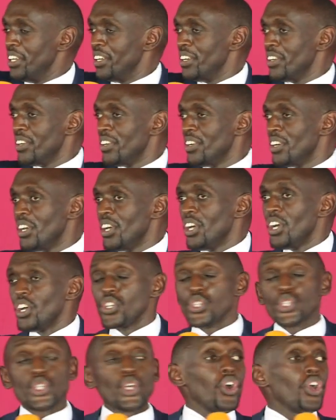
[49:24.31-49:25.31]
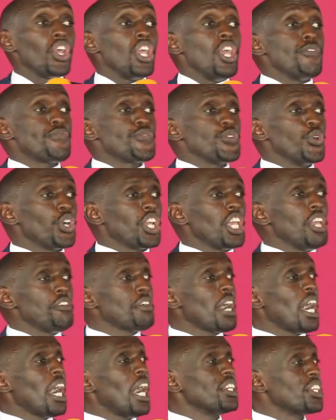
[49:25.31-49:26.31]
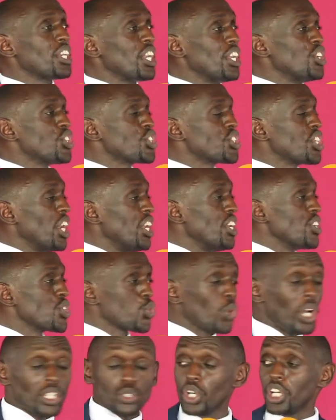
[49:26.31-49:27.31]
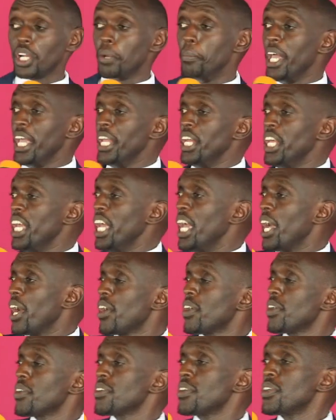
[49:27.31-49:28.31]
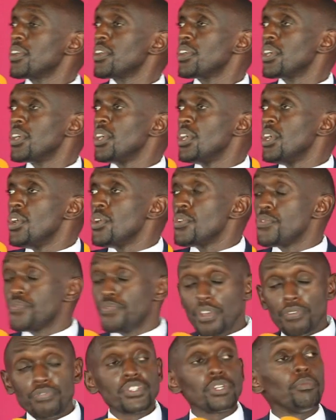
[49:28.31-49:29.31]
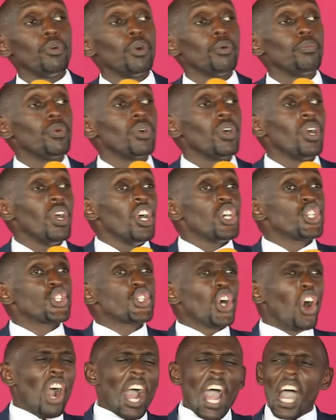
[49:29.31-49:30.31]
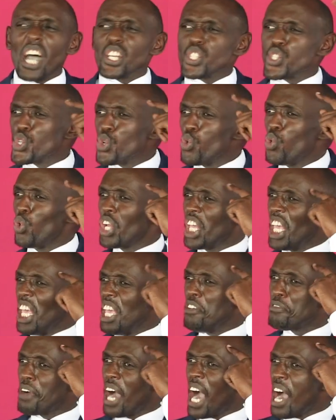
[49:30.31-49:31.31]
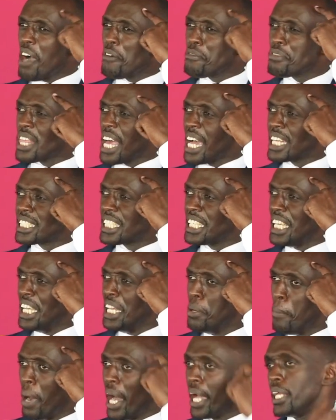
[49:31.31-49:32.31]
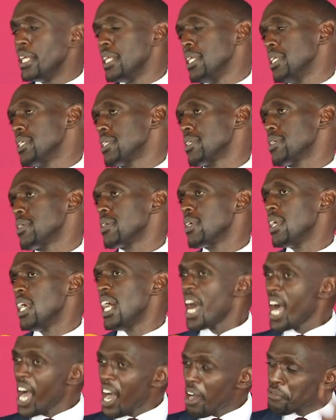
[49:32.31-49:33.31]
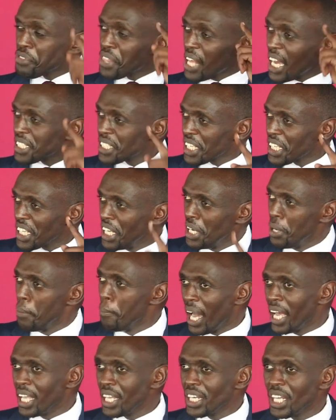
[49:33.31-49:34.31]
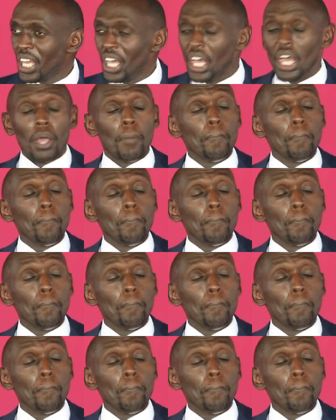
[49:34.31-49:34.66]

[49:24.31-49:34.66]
Yes. So if you give 100 shillings, what will remain here? 50. So as you give, have that in mind. Have that in mind.